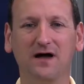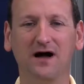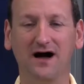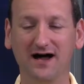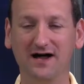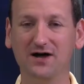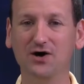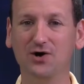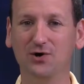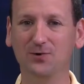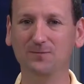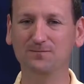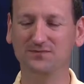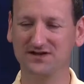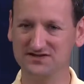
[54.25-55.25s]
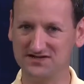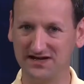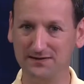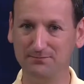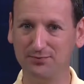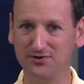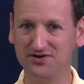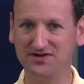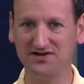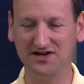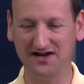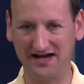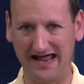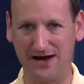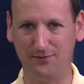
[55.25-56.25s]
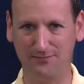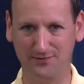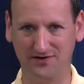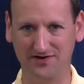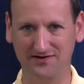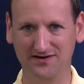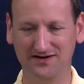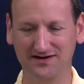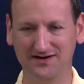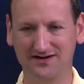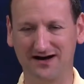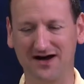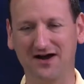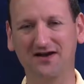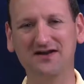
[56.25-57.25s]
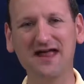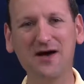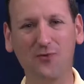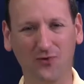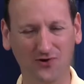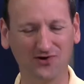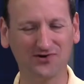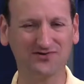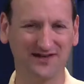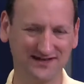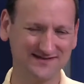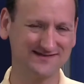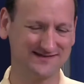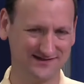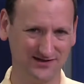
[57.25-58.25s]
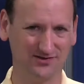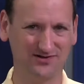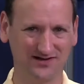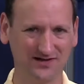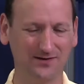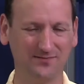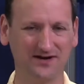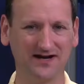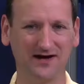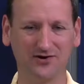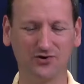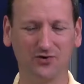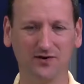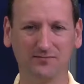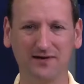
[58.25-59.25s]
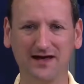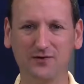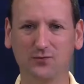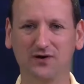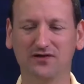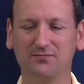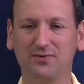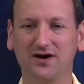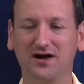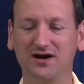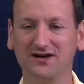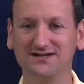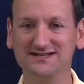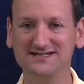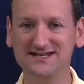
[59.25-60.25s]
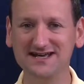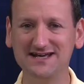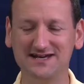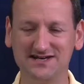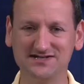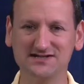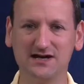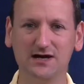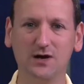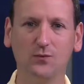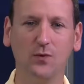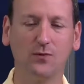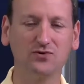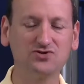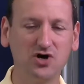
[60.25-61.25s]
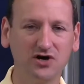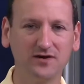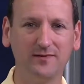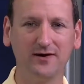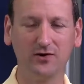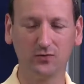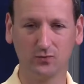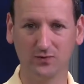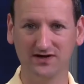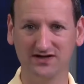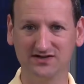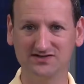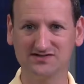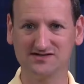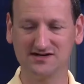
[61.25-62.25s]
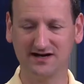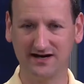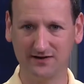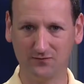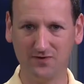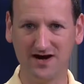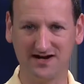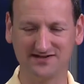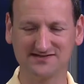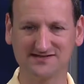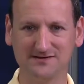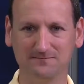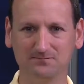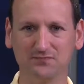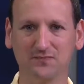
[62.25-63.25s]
I/O is input and output. On a network, that's incoming and outgoing bandwidth, but on a disk, what we're talking about are reads and writes.